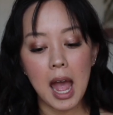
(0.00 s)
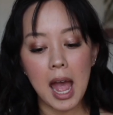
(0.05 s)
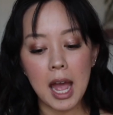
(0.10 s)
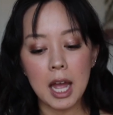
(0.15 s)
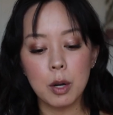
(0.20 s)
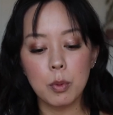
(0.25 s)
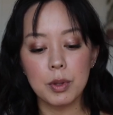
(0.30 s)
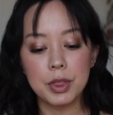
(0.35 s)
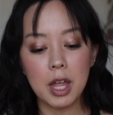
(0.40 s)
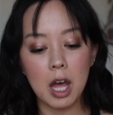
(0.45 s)

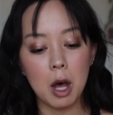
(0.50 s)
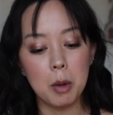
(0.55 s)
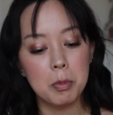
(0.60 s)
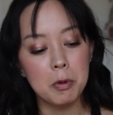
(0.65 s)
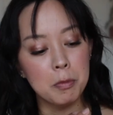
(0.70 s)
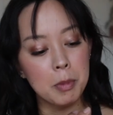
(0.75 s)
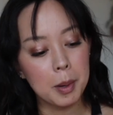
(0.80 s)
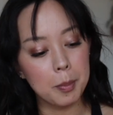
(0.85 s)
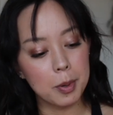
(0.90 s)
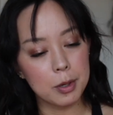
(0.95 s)
and with the help
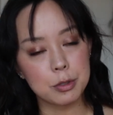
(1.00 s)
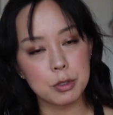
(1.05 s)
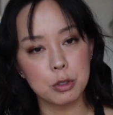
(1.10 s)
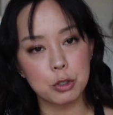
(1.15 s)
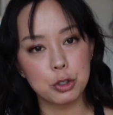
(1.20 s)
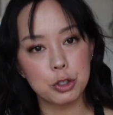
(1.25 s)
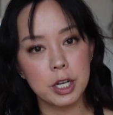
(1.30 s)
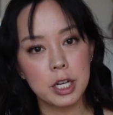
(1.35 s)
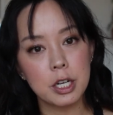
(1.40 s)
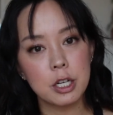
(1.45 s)
of my
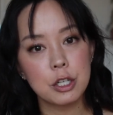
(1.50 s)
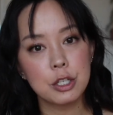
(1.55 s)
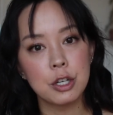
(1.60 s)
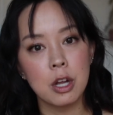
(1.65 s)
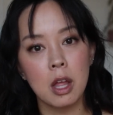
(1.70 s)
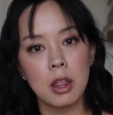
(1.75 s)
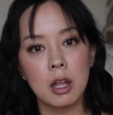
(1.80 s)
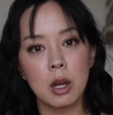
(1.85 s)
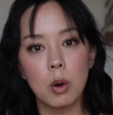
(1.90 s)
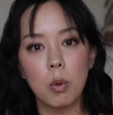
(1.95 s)
personal trainer
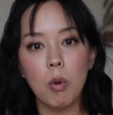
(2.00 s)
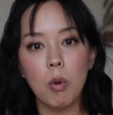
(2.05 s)
Jonathan